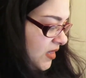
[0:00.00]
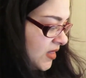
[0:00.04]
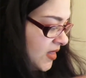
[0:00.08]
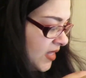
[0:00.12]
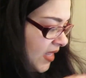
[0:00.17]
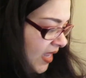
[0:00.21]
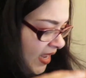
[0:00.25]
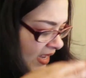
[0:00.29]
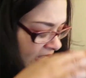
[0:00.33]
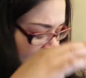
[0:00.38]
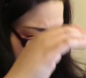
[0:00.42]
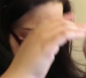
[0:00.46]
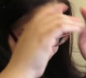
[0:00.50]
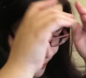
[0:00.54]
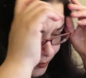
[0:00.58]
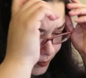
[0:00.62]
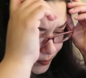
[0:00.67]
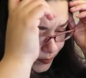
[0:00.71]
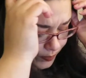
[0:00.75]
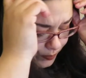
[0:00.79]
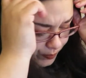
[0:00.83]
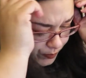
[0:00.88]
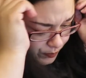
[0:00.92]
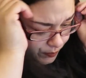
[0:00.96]
Then
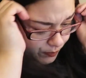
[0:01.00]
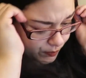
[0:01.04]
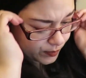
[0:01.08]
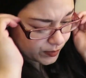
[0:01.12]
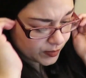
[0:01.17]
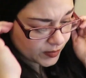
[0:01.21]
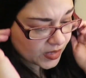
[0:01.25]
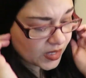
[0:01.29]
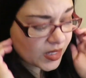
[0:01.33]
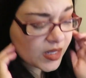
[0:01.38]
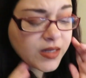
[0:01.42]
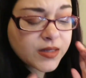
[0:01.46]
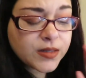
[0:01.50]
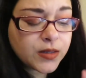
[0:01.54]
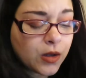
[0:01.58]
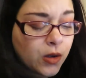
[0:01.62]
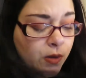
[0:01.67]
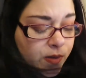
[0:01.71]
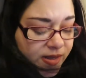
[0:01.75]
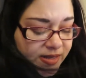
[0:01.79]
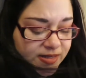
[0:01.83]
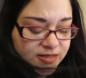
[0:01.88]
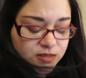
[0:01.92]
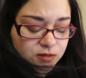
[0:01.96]

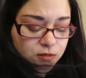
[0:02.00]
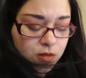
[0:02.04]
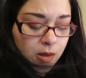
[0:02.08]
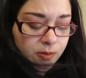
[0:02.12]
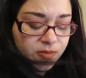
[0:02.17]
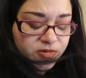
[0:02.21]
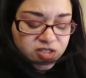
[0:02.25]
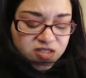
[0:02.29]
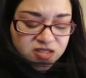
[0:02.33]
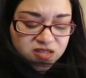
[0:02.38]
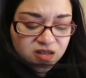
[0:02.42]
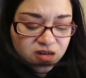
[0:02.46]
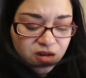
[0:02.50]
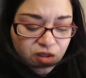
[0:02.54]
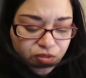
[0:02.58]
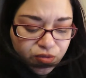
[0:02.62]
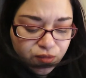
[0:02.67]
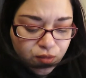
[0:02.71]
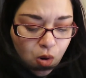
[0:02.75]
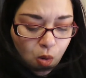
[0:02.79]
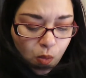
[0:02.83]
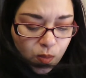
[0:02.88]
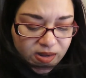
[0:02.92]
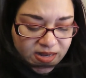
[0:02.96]
Okay, so I'm just going to
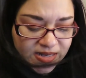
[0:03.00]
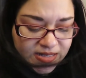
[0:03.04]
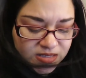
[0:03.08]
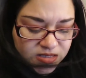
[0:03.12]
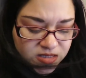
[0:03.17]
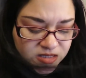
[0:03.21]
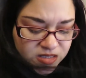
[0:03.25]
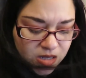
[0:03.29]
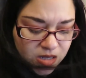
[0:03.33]
throw in